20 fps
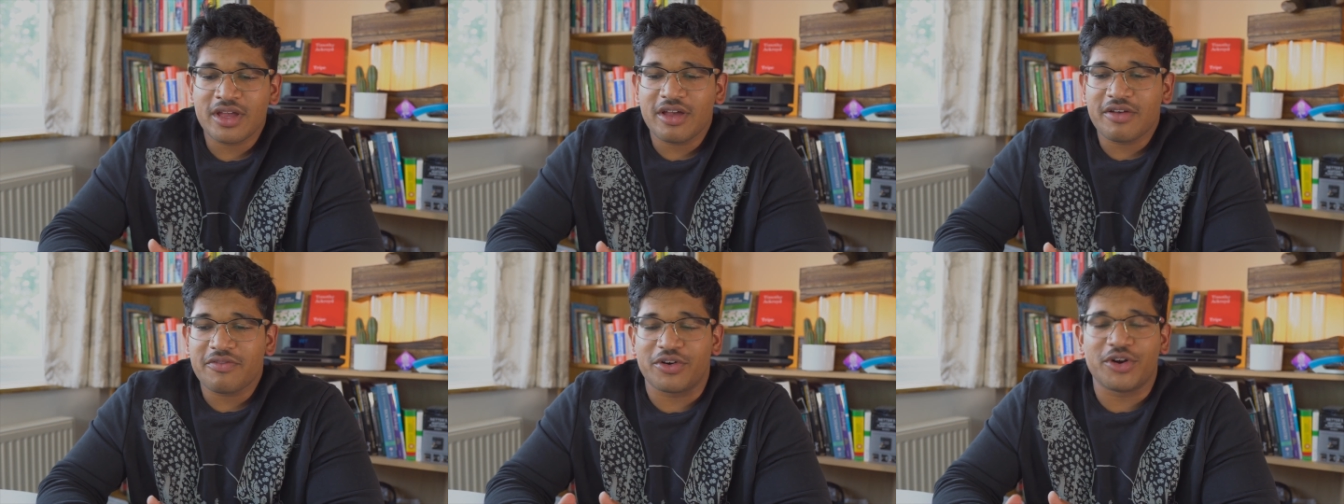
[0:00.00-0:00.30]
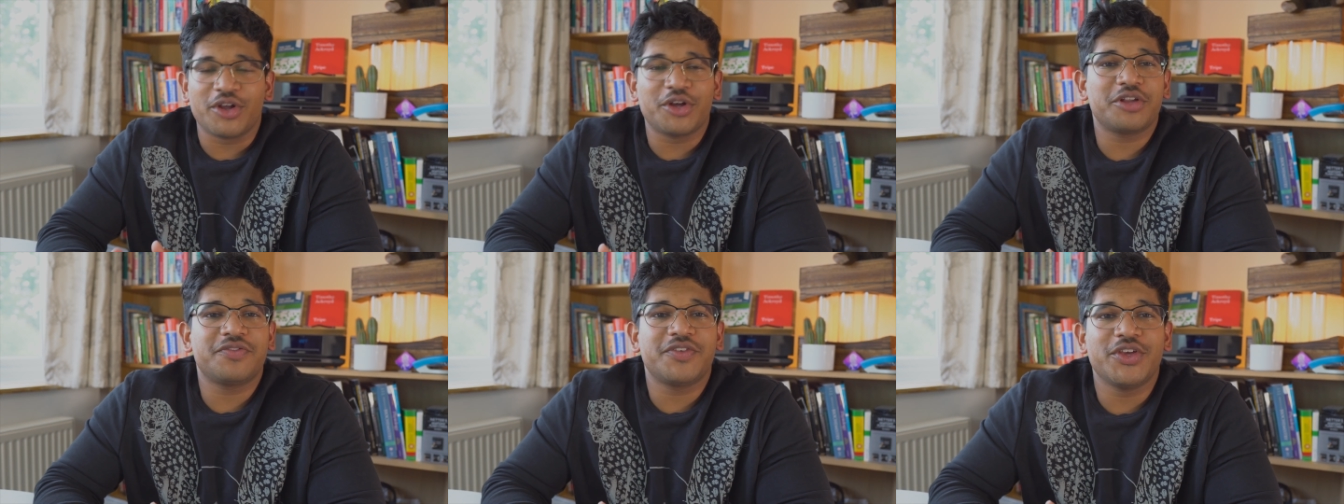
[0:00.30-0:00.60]
For
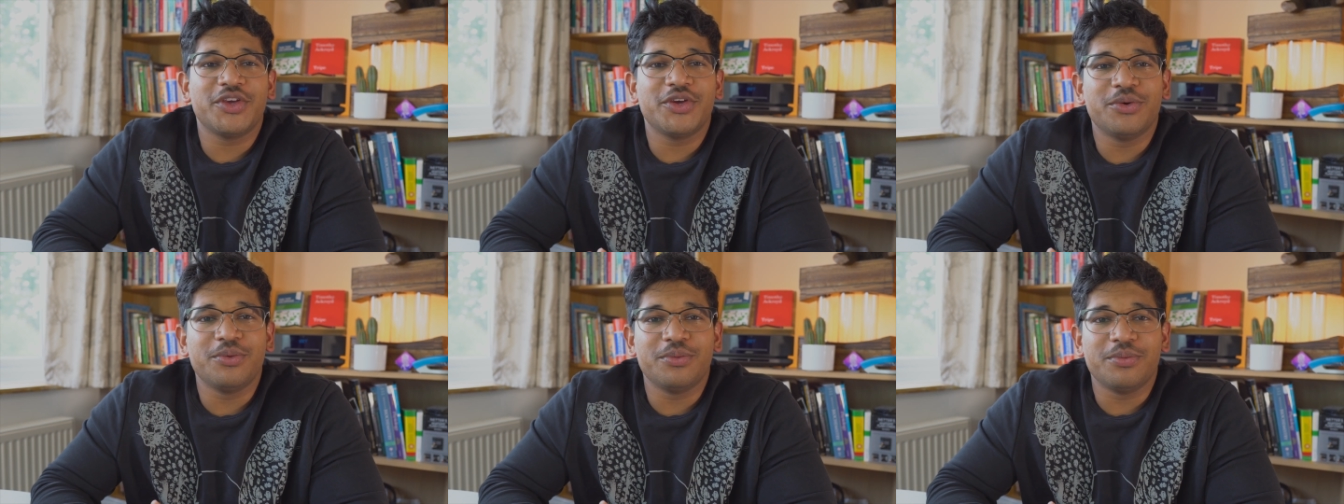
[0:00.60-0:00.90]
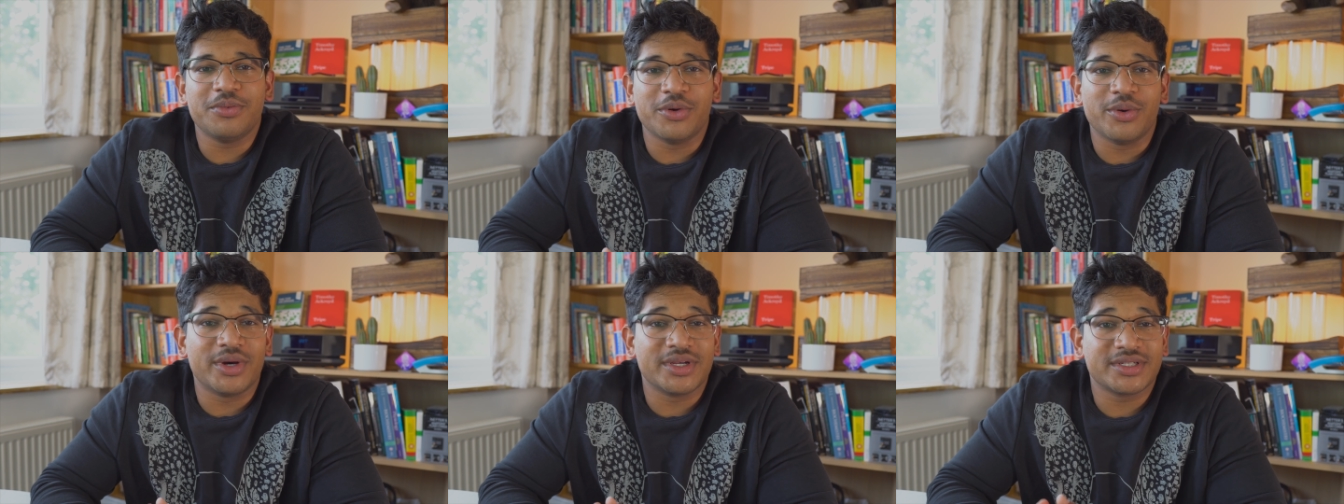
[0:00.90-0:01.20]
a lot of you
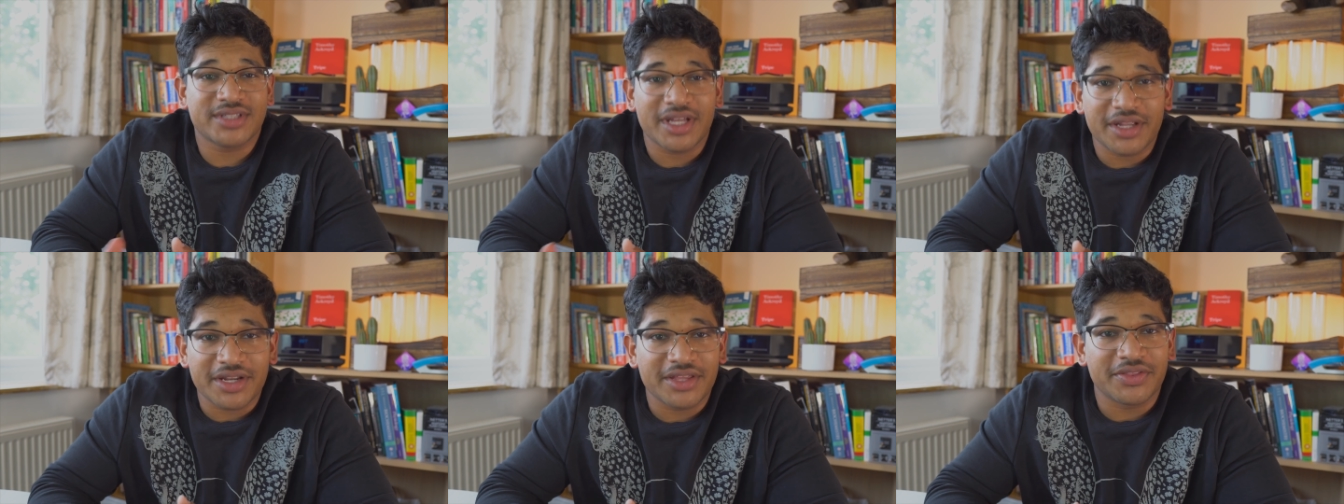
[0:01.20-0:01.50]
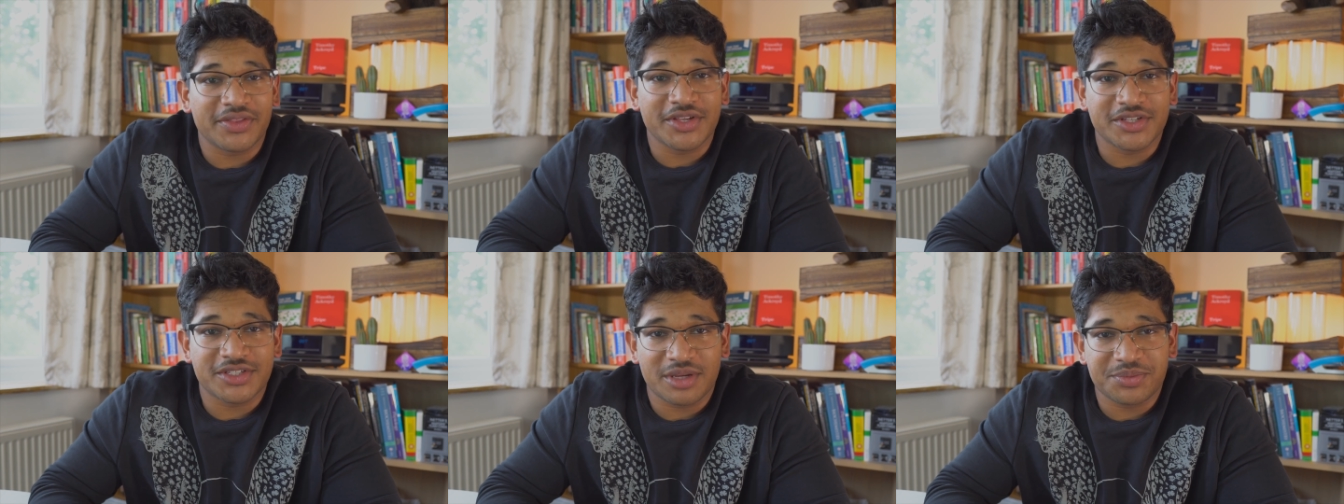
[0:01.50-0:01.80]
who are
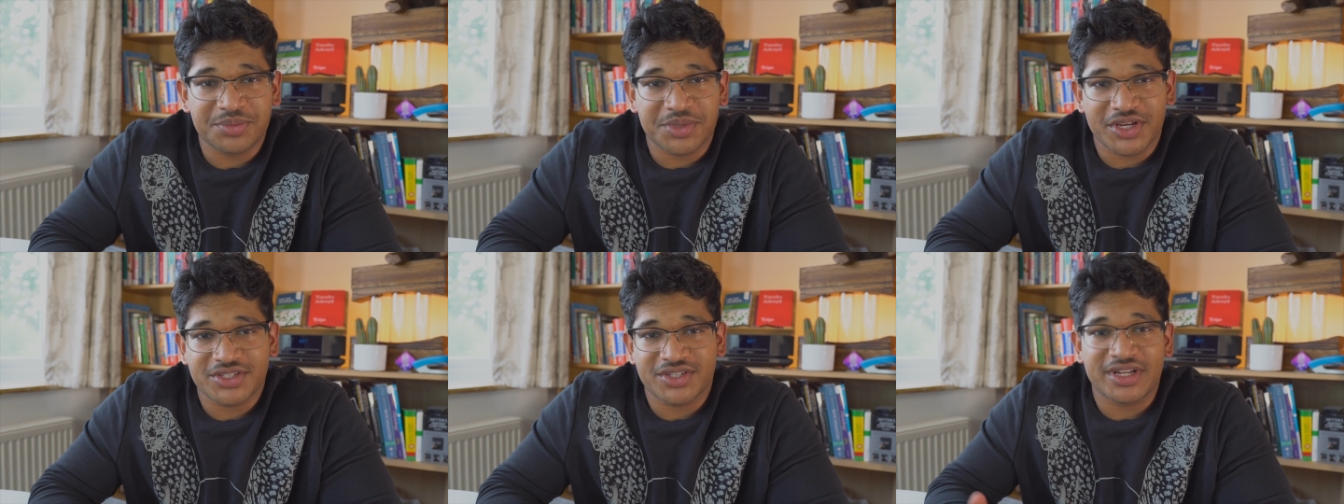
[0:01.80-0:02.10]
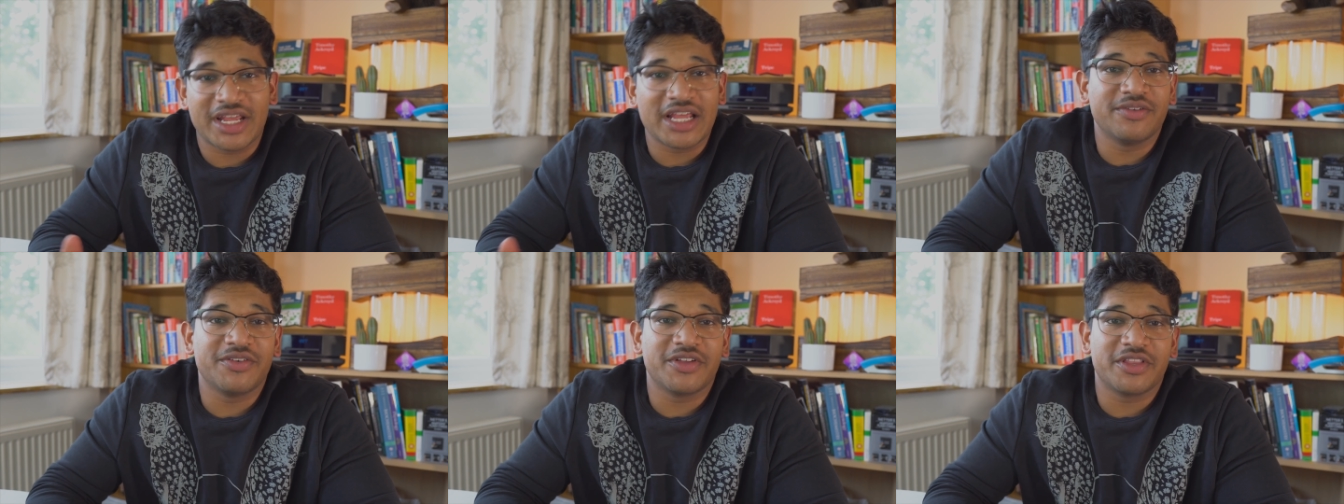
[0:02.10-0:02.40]
studying these subjects
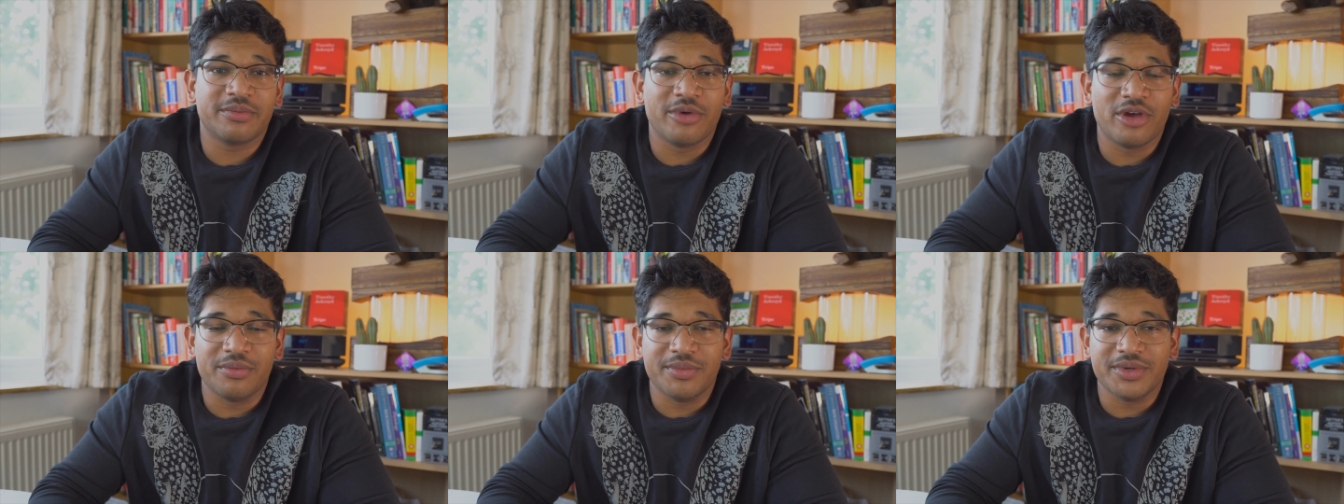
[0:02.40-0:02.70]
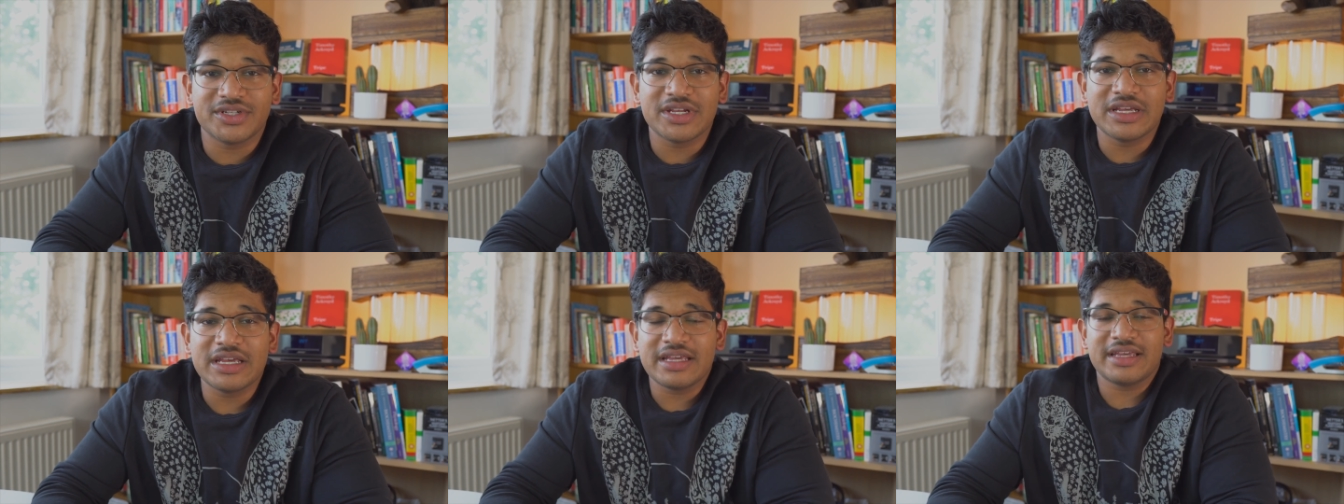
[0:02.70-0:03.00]
at A level at the
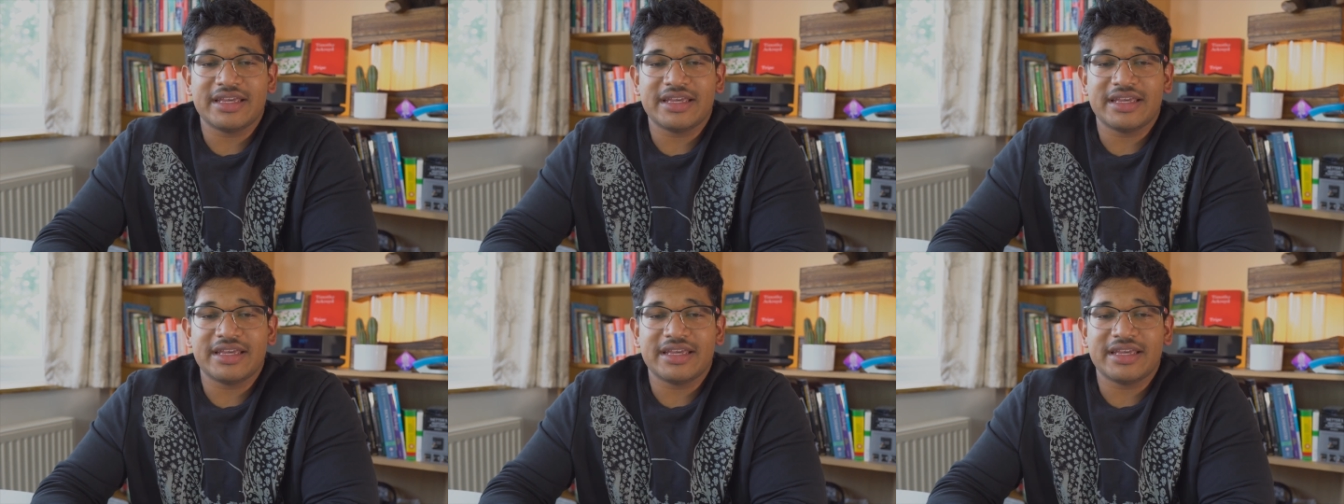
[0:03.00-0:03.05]
moment,